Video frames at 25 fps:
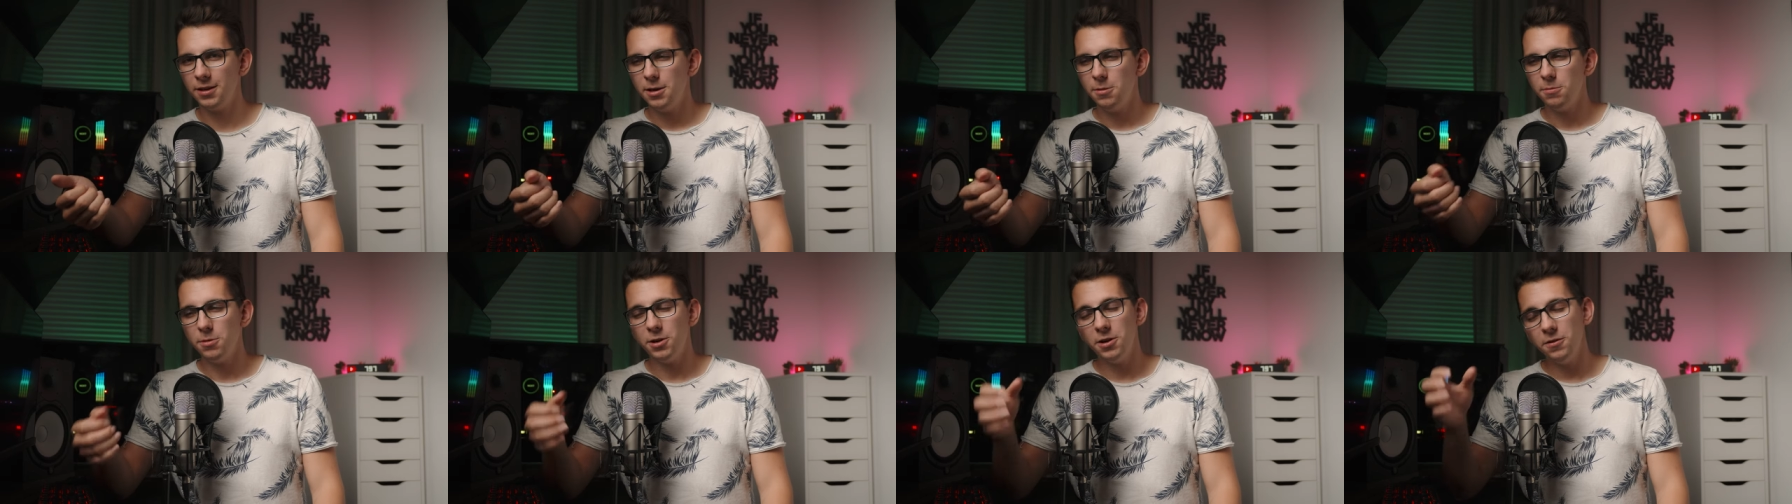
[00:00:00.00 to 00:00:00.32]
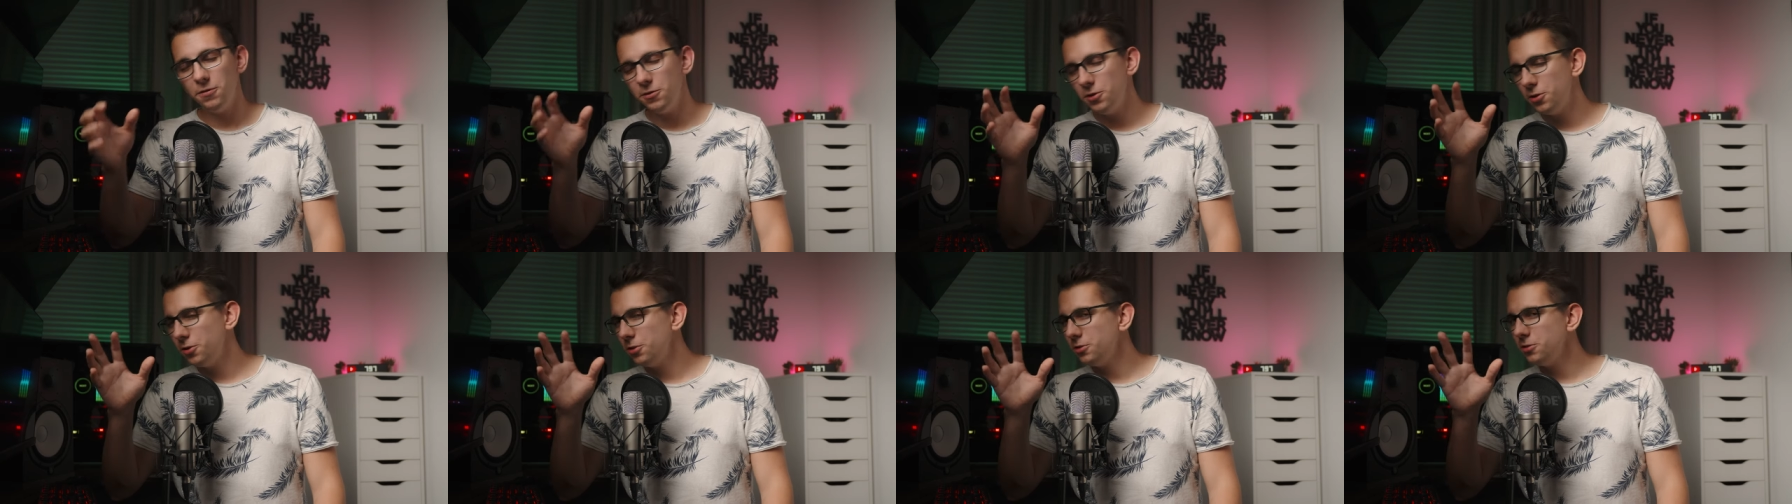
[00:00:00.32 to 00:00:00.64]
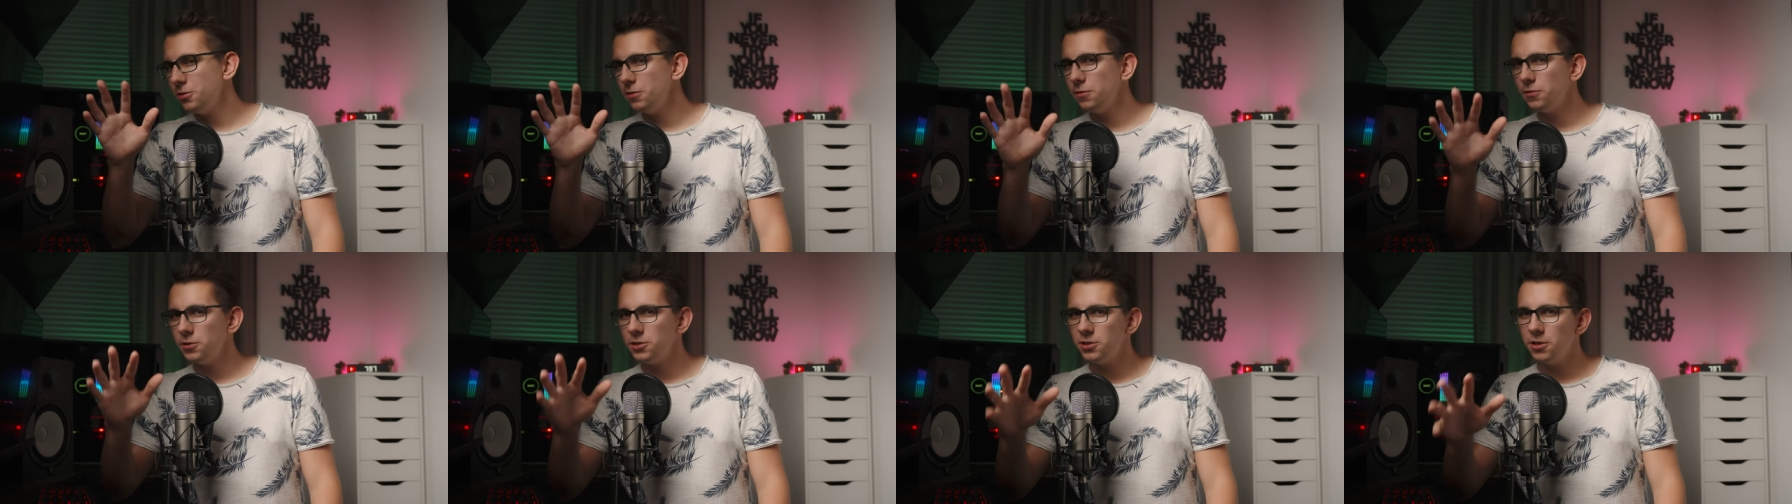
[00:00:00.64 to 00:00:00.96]
But if you're
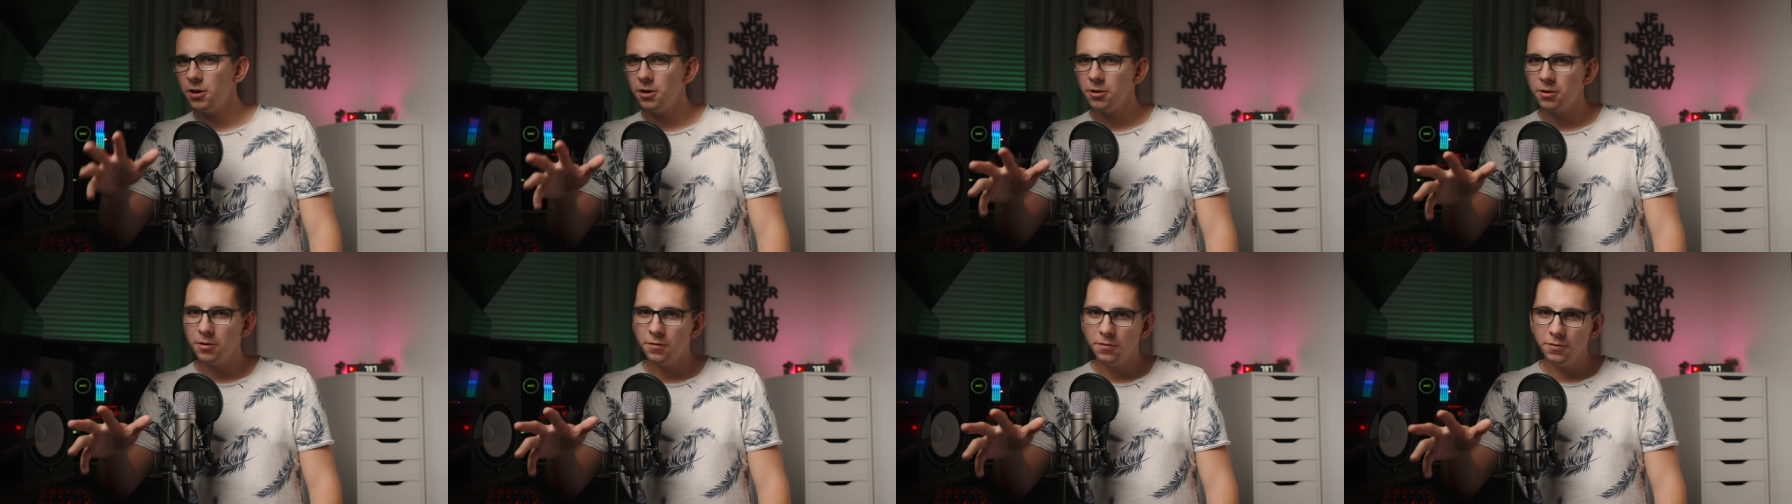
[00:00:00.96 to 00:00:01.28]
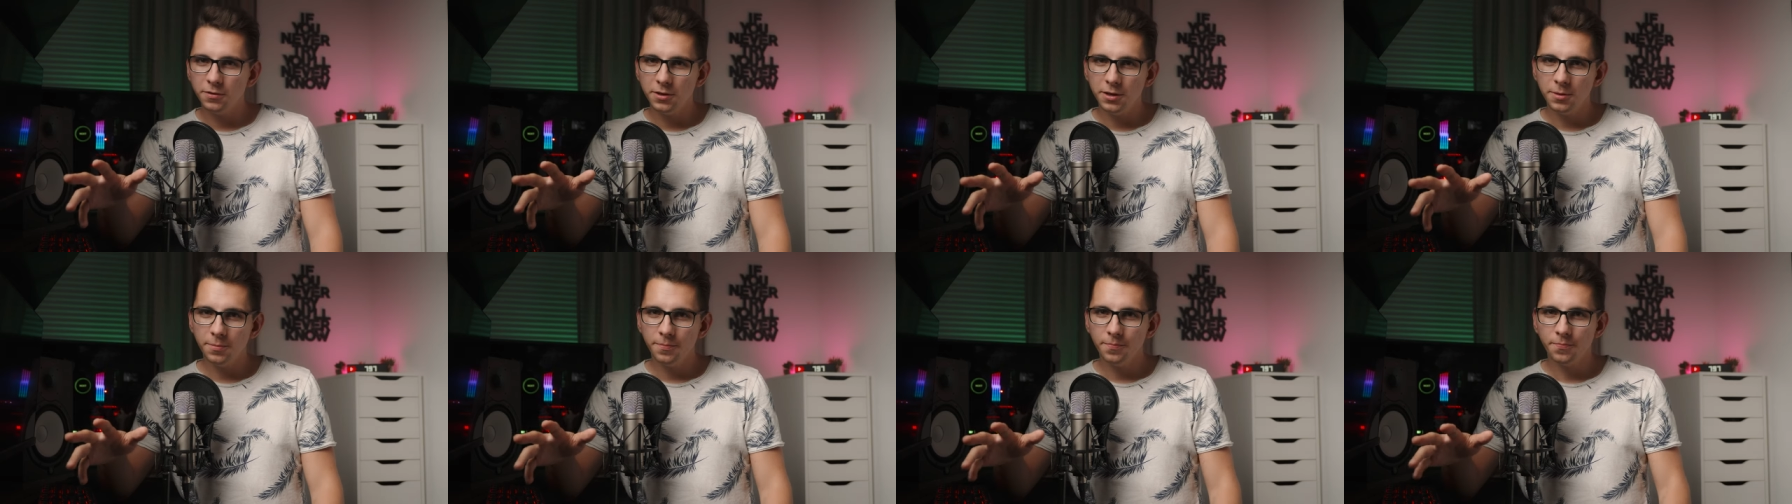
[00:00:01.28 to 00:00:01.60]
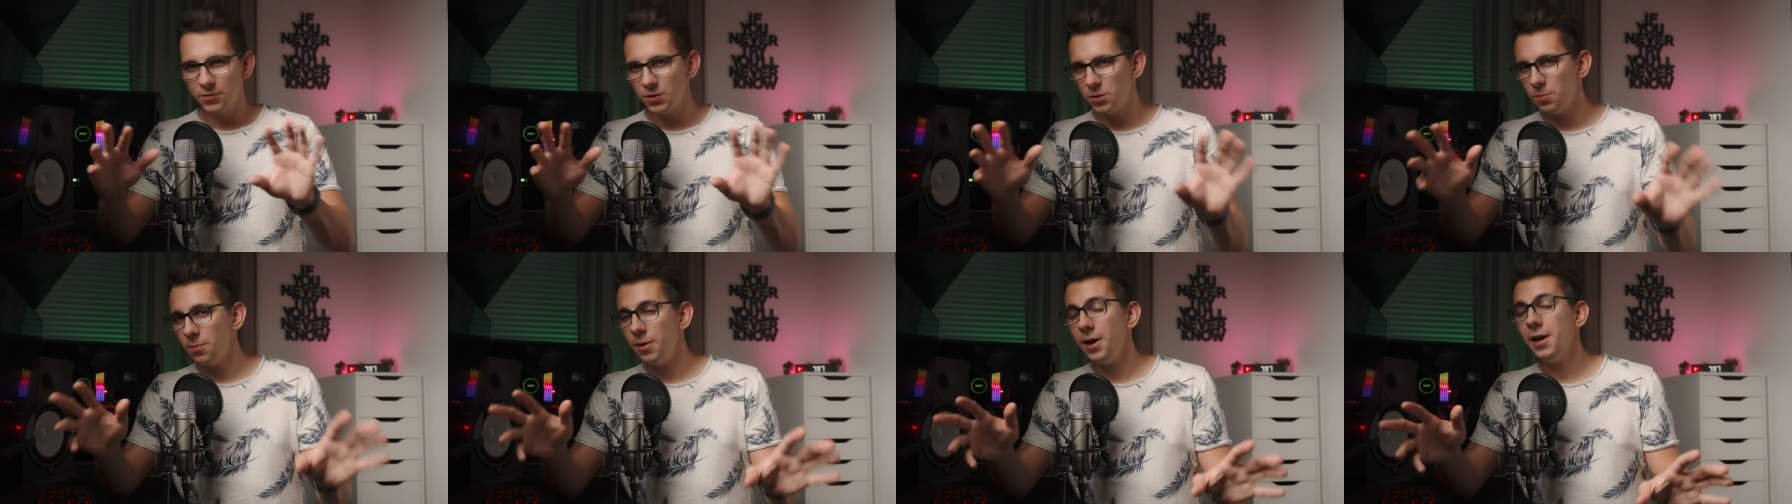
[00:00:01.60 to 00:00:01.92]
into photography,
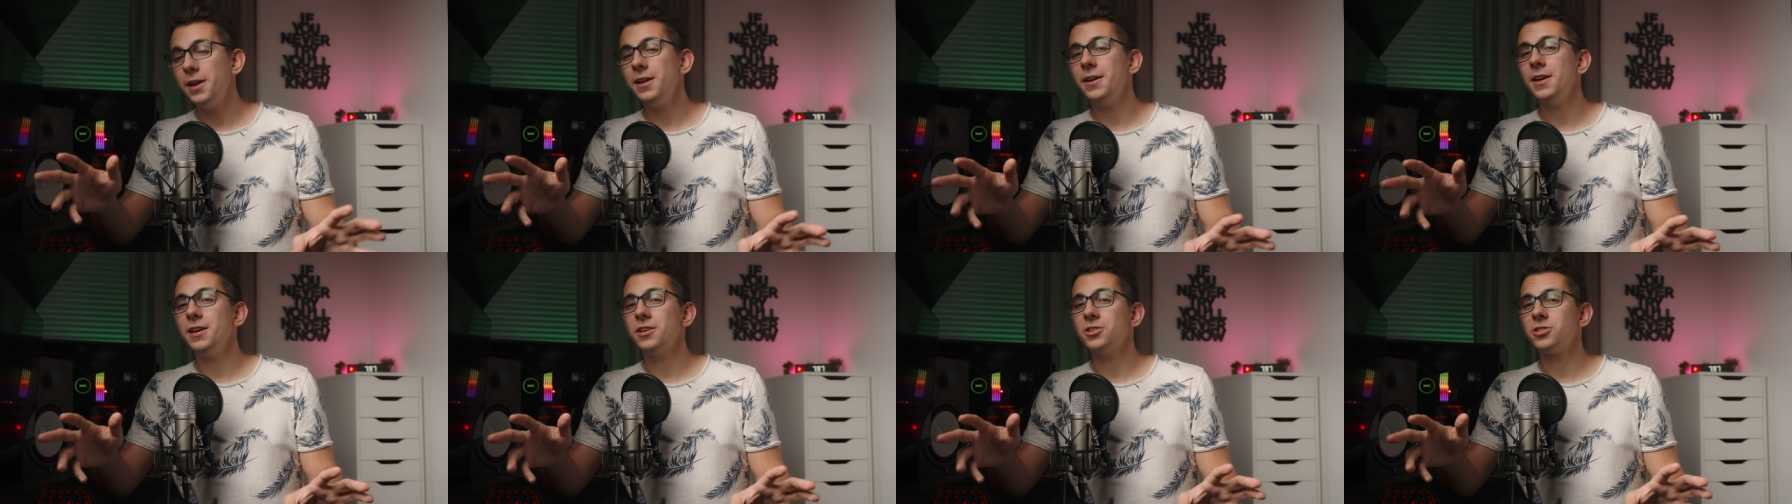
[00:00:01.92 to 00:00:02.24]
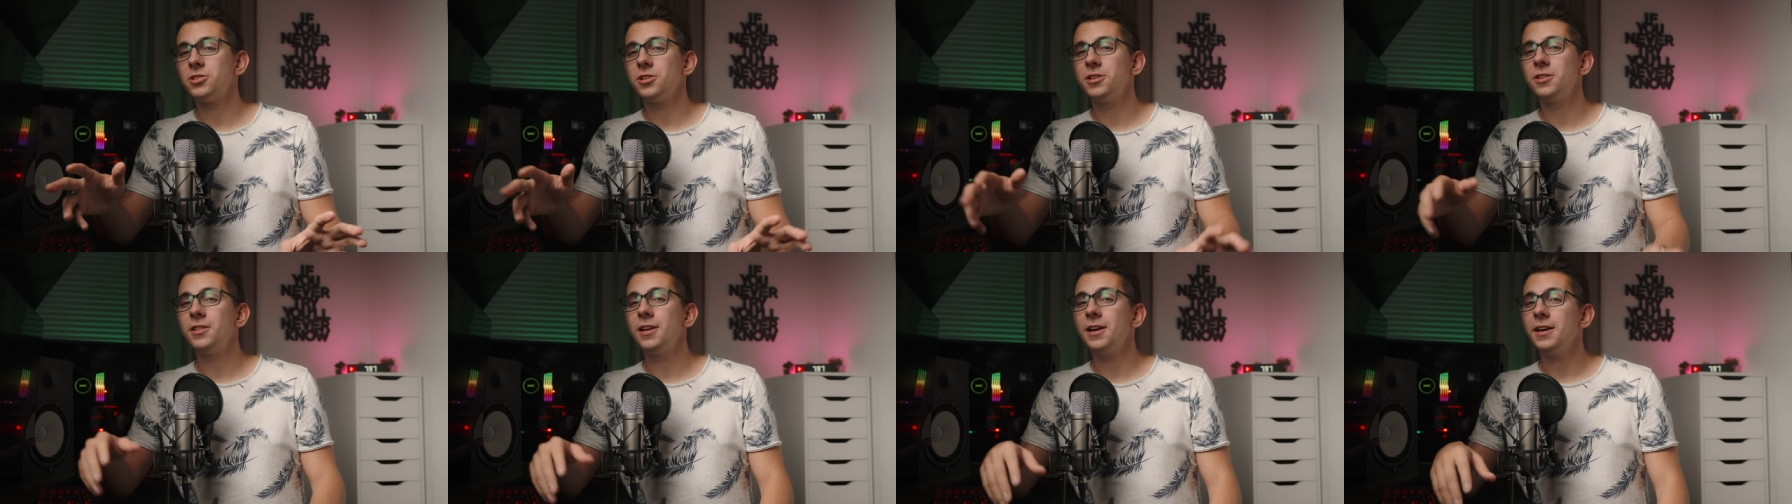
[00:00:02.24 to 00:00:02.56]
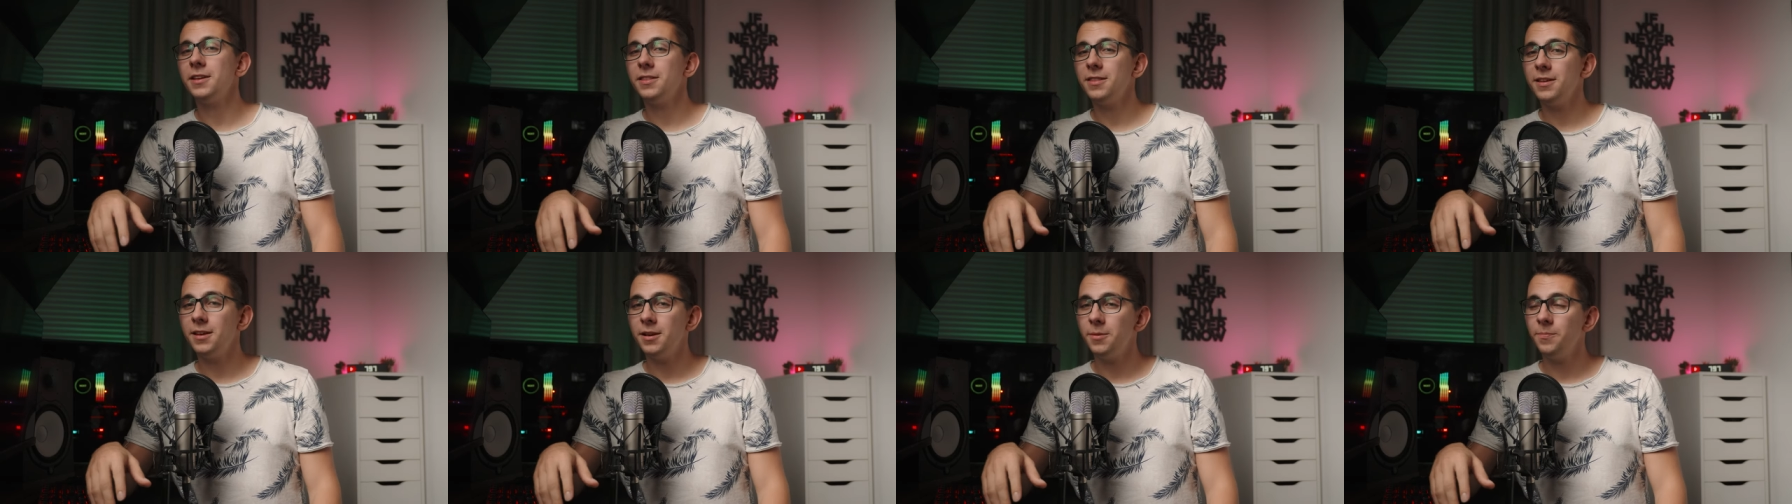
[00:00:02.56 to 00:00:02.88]
you might actually
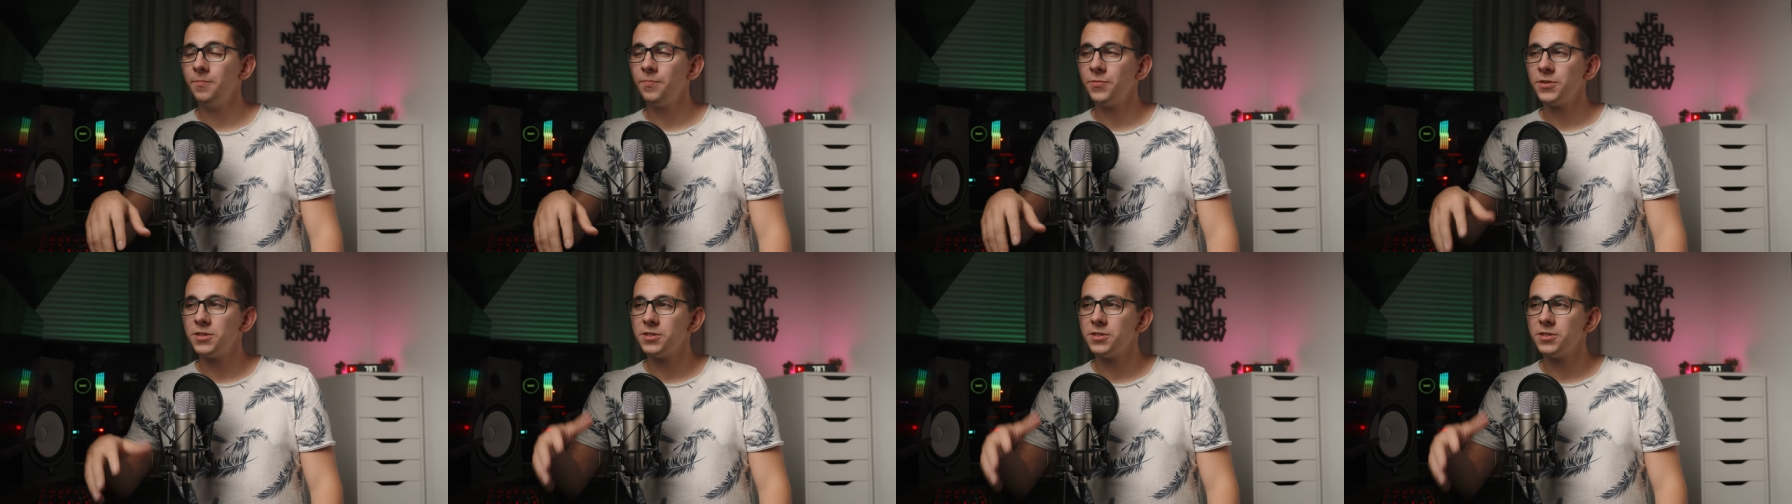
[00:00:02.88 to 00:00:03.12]
like that,